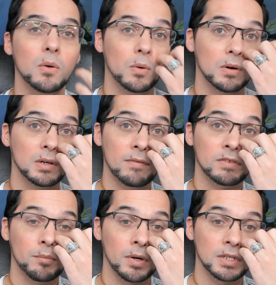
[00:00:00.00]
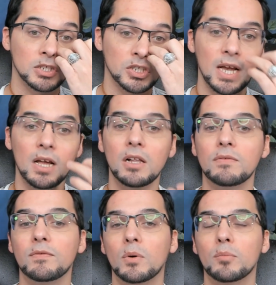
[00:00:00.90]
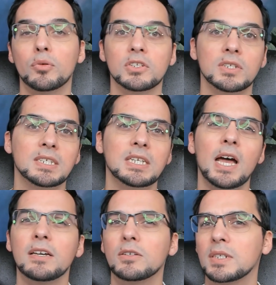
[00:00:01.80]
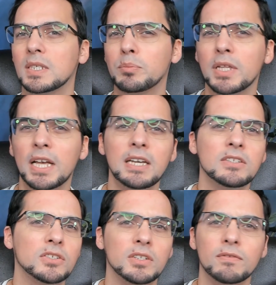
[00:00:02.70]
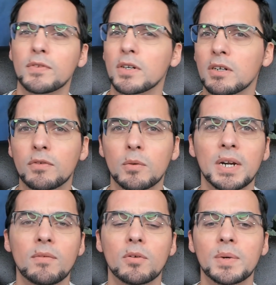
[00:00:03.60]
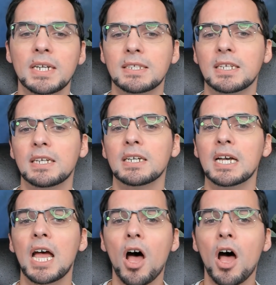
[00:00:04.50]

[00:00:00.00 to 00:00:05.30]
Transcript: or left up on a shelf or pushed aside or displaced or deferred for whatever reason.